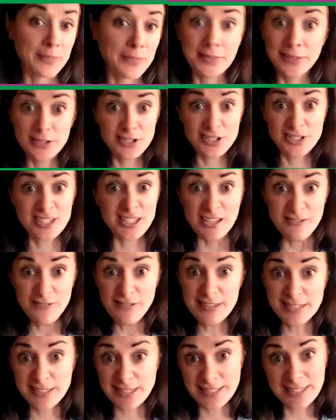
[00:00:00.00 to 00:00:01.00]
And then just give
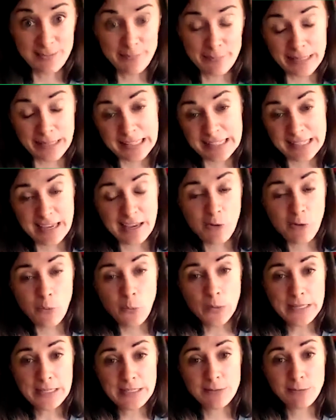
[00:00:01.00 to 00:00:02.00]
it to somebody and say,
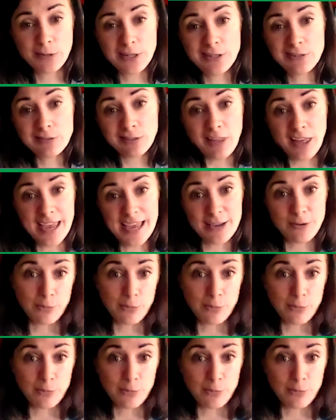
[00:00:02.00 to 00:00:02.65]
what do you like?